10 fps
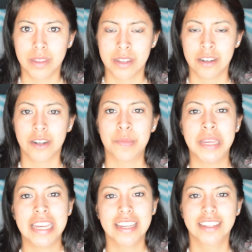younger
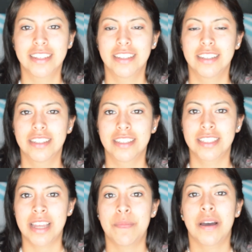me,
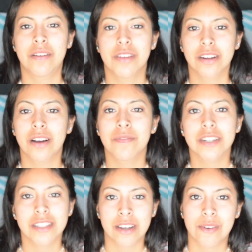step out of your
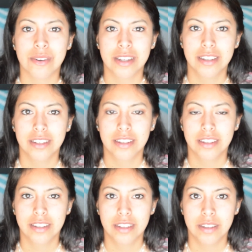comfort zone.
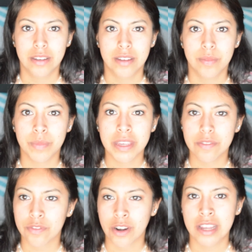Meet
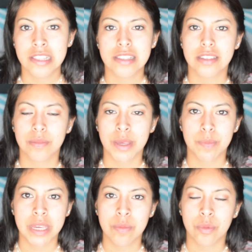friends, meet
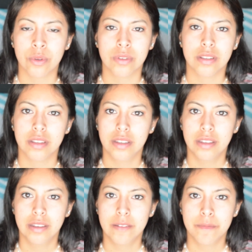people.
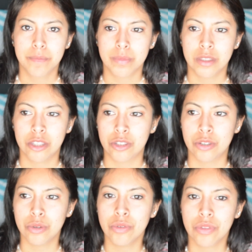
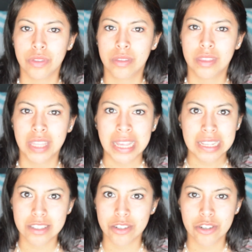Do
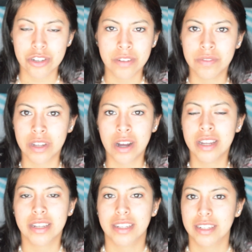things you should have
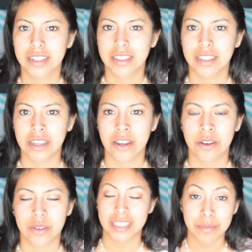done. You
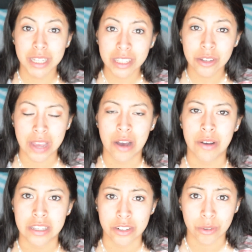know, because I'm telling you now,
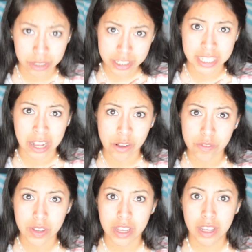as your older self,
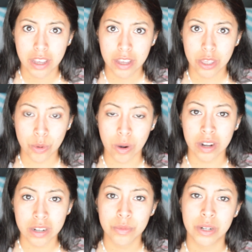you are
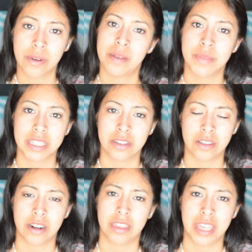going to regret missing a
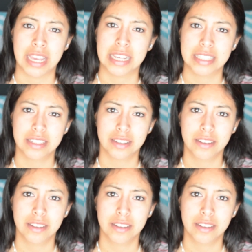lot of things.